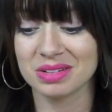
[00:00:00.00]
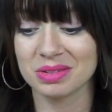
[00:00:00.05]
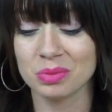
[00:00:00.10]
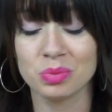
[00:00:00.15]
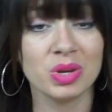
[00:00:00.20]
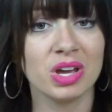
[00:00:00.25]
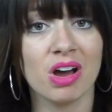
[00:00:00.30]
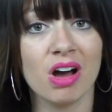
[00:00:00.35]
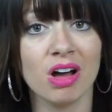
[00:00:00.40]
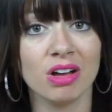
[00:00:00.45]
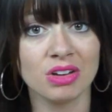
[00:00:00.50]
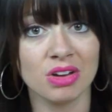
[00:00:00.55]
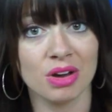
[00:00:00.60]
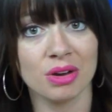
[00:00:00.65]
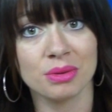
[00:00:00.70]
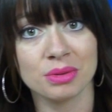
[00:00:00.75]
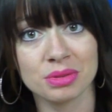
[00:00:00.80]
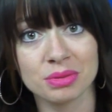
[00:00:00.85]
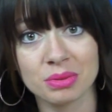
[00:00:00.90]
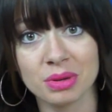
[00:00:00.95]
we all
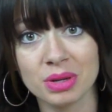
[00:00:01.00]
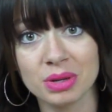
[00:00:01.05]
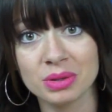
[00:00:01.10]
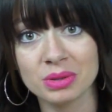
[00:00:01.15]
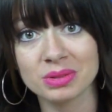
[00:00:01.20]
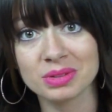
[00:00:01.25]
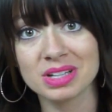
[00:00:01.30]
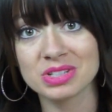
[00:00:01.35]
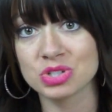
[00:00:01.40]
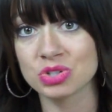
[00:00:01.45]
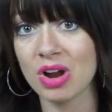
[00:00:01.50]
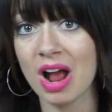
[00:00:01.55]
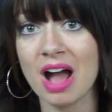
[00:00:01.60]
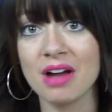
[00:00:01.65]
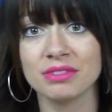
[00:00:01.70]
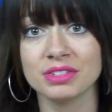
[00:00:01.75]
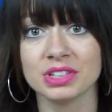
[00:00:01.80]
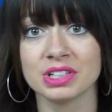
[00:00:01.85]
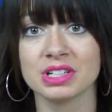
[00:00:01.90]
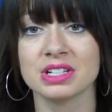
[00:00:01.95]
go through as
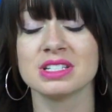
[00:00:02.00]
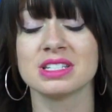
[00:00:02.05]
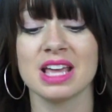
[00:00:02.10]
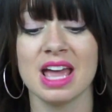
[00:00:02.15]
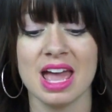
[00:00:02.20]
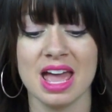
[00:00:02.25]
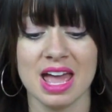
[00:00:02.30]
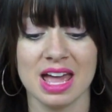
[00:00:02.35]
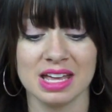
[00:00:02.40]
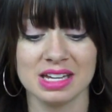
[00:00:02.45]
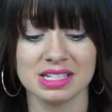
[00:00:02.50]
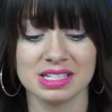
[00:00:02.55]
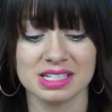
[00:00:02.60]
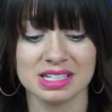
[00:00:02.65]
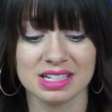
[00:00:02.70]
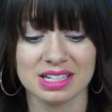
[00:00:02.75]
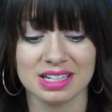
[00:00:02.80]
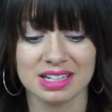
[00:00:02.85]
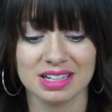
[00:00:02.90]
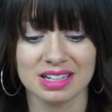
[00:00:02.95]
travelers, and
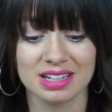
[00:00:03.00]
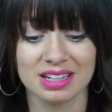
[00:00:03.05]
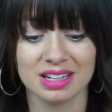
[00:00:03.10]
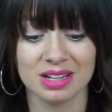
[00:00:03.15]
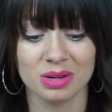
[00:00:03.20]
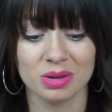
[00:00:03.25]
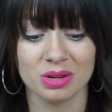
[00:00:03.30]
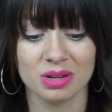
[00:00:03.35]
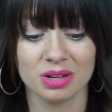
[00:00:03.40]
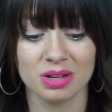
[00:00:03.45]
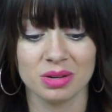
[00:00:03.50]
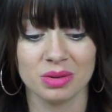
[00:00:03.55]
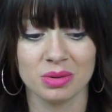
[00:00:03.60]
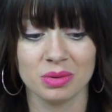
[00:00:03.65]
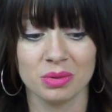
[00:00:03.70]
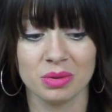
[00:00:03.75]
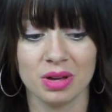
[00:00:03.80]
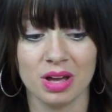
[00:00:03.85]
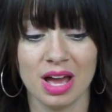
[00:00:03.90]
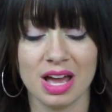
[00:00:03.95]

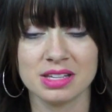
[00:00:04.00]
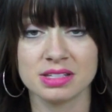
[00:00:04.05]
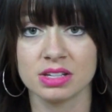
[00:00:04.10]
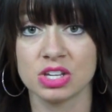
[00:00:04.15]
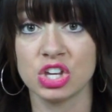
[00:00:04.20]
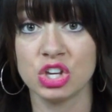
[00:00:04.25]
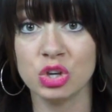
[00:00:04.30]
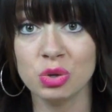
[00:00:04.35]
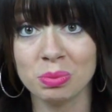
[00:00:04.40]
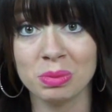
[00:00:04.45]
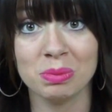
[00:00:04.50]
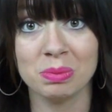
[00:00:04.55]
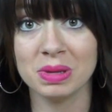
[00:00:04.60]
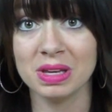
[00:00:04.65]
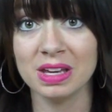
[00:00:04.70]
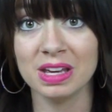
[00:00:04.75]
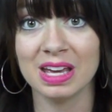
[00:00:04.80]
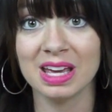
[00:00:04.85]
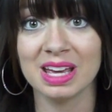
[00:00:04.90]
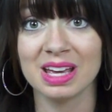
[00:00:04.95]
as a human
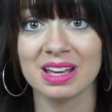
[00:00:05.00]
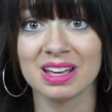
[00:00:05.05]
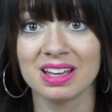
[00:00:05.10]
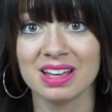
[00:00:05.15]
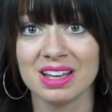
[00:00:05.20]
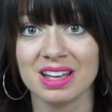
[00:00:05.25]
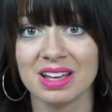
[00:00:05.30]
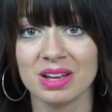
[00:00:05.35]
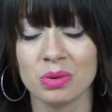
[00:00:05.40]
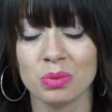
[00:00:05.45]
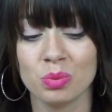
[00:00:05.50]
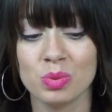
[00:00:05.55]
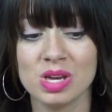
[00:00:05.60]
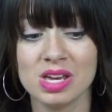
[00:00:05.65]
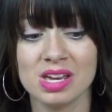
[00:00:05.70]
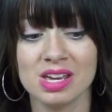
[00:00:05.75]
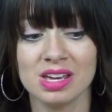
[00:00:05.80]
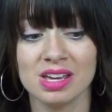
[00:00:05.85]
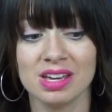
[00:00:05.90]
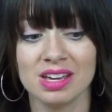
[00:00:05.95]
being,
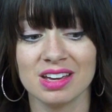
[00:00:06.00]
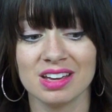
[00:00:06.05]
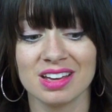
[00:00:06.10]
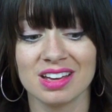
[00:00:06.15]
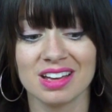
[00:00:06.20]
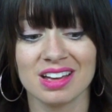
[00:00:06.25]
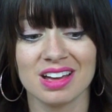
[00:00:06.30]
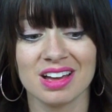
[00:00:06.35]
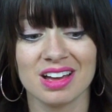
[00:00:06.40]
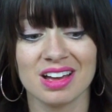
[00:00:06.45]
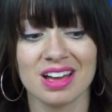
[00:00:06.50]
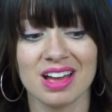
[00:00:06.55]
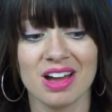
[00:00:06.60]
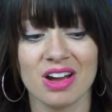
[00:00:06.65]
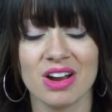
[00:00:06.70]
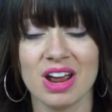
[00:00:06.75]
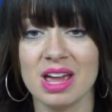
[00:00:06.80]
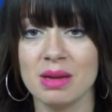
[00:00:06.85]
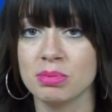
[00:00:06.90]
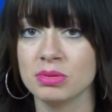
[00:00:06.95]
we
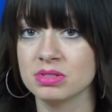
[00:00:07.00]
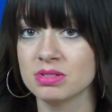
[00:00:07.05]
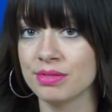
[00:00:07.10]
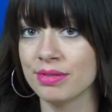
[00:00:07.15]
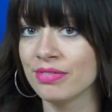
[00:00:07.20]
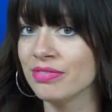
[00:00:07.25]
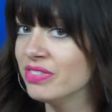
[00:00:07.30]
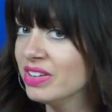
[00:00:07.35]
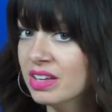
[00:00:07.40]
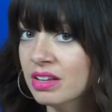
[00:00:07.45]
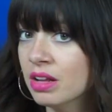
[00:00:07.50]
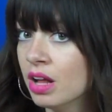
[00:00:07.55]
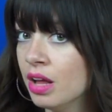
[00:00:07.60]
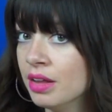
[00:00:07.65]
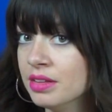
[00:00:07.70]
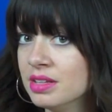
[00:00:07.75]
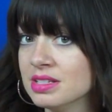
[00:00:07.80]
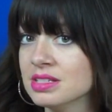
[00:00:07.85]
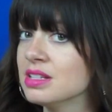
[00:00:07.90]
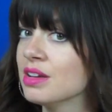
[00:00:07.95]
are able to feel
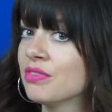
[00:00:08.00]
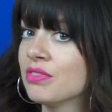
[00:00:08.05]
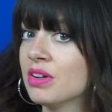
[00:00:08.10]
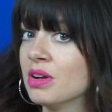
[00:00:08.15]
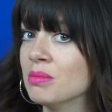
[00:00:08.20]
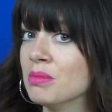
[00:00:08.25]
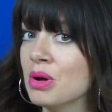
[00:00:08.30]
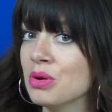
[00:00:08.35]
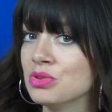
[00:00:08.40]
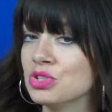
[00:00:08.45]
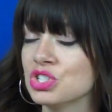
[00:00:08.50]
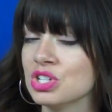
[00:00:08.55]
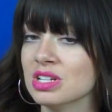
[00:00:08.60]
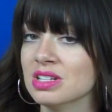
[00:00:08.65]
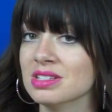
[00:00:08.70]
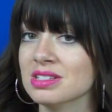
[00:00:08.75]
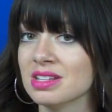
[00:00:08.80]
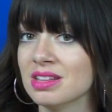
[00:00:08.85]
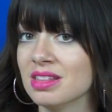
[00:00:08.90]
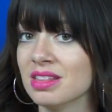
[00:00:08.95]
all these different
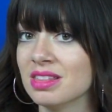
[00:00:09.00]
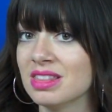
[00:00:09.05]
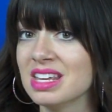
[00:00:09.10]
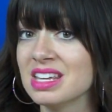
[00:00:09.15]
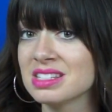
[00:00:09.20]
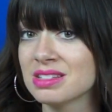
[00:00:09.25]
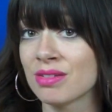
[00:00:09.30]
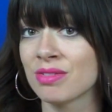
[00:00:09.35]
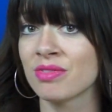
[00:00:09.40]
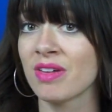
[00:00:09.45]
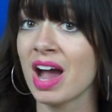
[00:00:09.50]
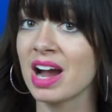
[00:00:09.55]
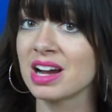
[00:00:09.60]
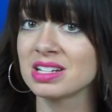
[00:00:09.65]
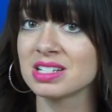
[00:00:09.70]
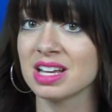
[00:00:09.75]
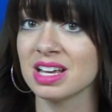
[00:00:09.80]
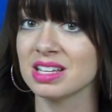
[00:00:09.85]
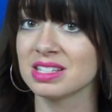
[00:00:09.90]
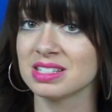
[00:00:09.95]
emotions, and things
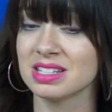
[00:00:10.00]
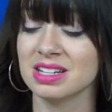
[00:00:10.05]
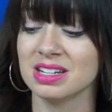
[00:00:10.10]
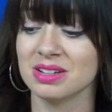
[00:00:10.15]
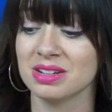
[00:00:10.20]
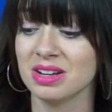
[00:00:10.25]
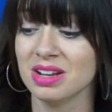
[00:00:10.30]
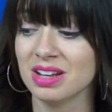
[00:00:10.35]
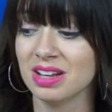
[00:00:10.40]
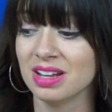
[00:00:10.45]
affect us, and